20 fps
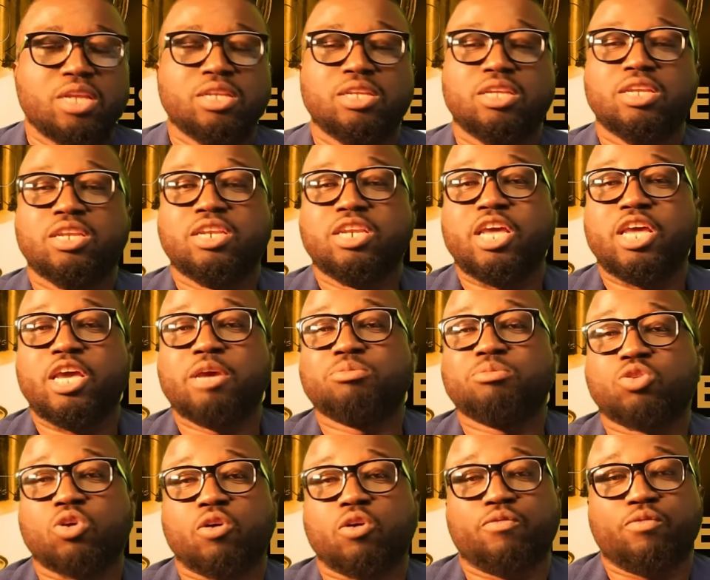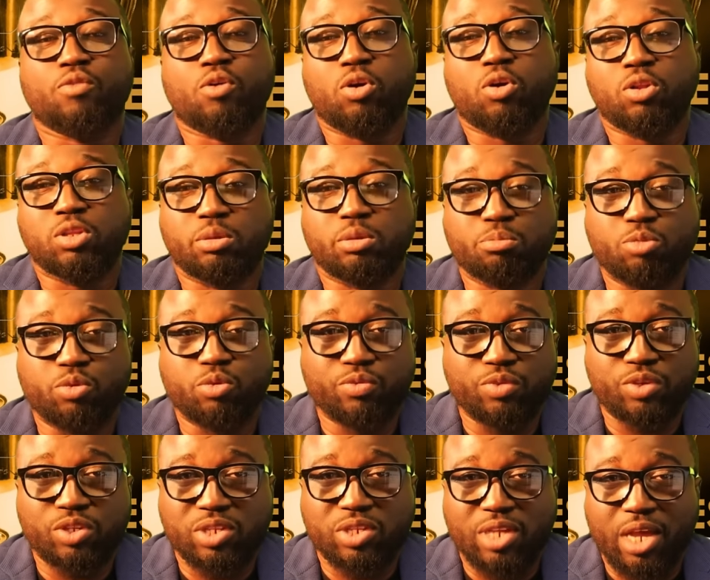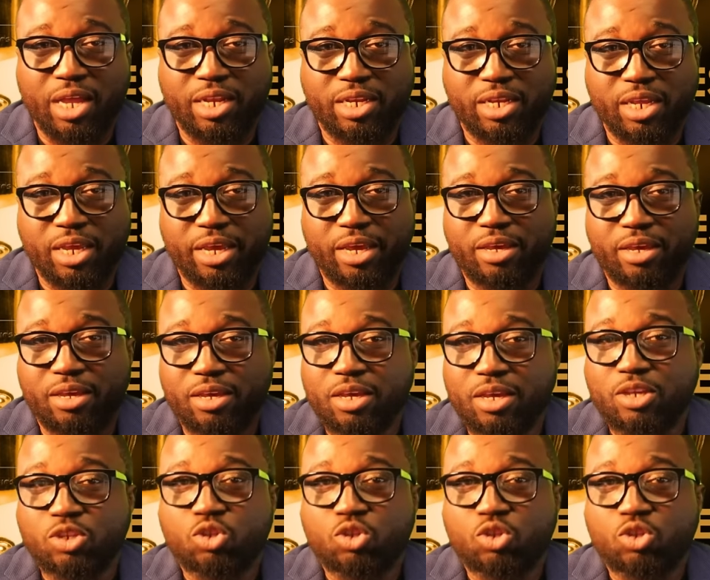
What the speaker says: The names of all the movies are there,